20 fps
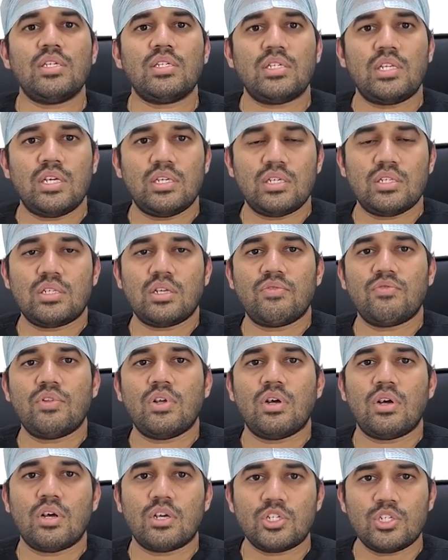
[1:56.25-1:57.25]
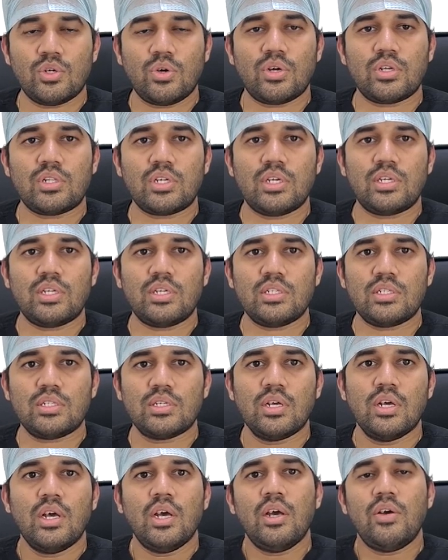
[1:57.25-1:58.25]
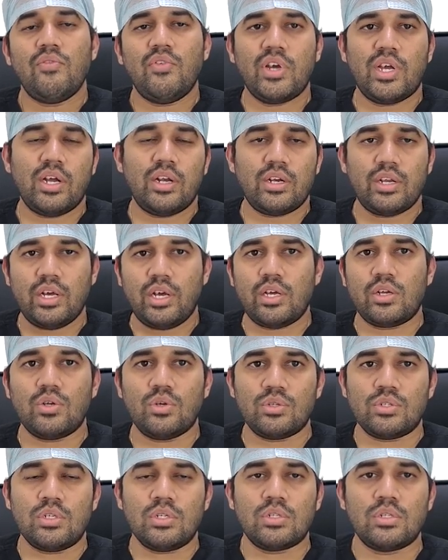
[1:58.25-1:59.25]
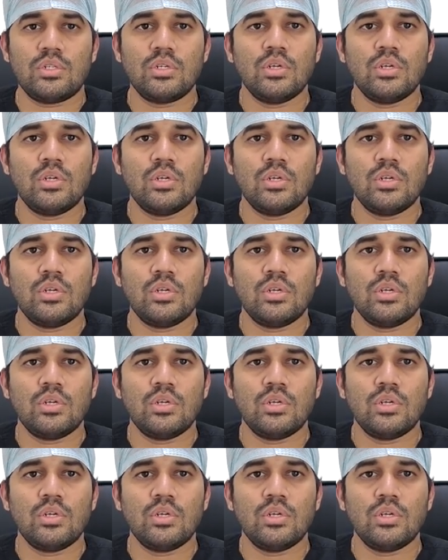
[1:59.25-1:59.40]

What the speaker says: stages of the osteoarthritis, we can diagnose it.